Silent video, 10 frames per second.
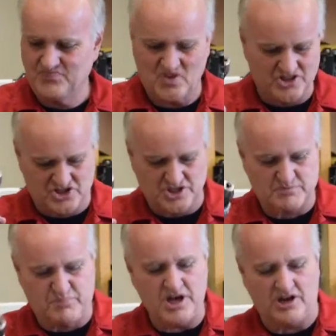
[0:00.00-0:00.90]
It's just
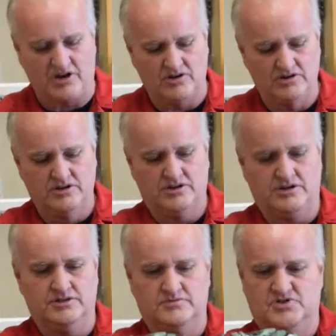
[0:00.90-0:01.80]
big, you
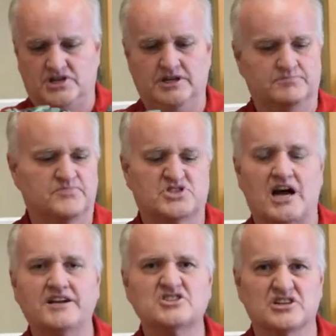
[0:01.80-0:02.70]
know. See the
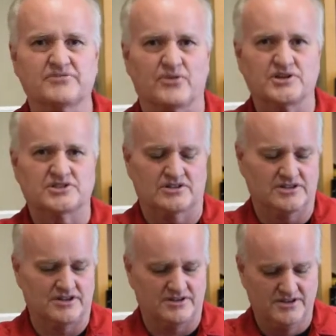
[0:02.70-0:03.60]
size differential
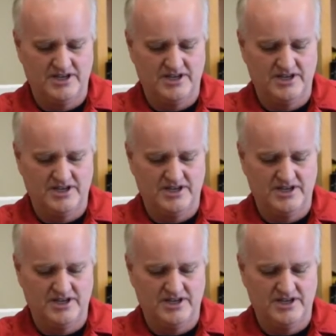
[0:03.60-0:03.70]
here,